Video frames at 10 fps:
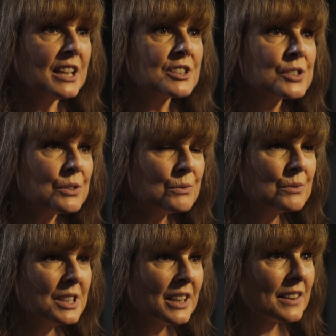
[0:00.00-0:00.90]

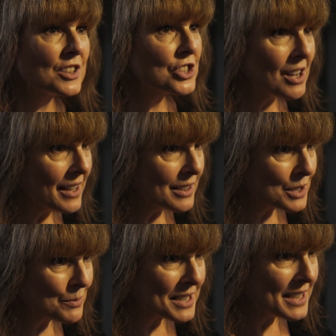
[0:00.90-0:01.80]
Soon the
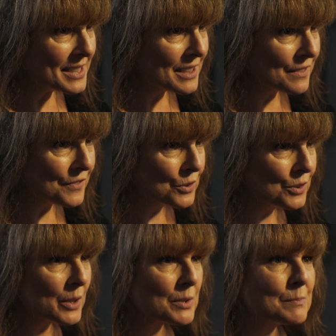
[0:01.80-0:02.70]
child was eating the
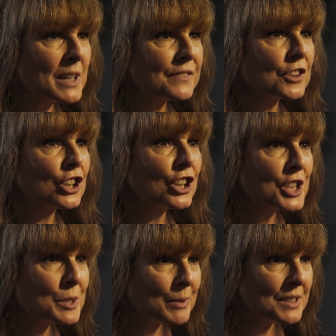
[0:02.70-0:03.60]
food that was meant for her
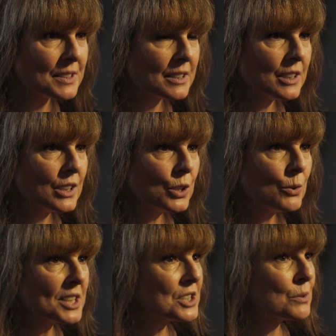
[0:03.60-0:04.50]
husband,
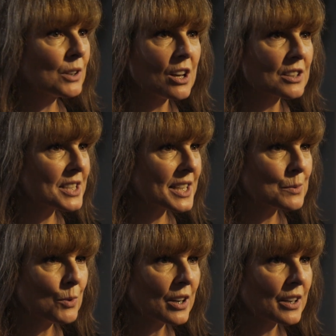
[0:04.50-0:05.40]
who had to do a long
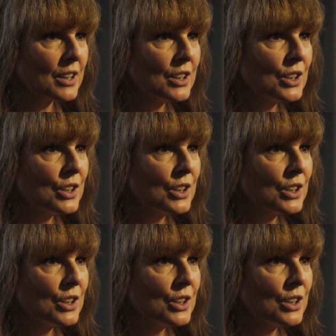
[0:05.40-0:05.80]
day's work.